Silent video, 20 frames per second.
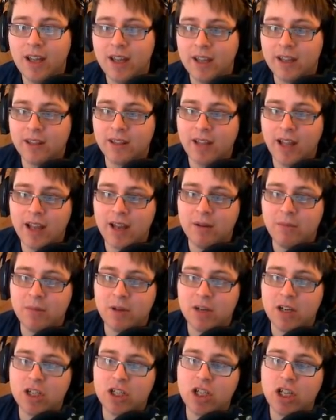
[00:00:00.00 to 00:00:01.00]

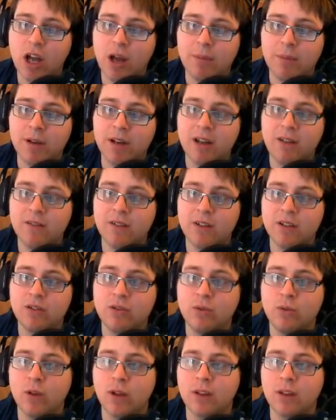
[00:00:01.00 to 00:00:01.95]
enlightenment sharp enough to